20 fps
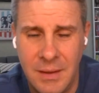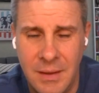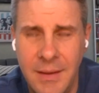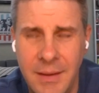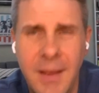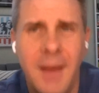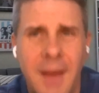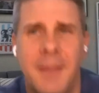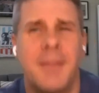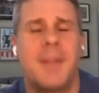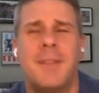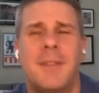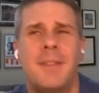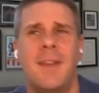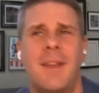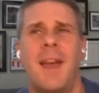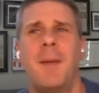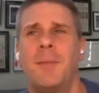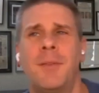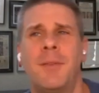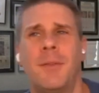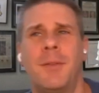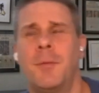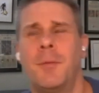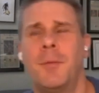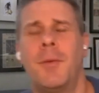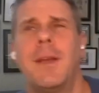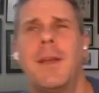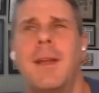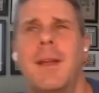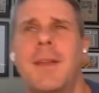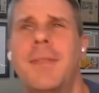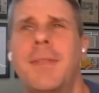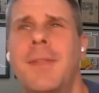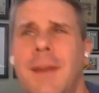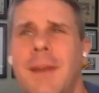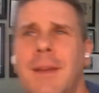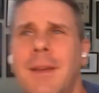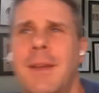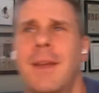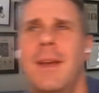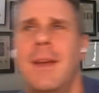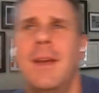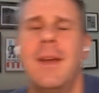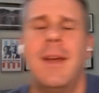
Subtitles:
Yeah, that's absolutely right. I think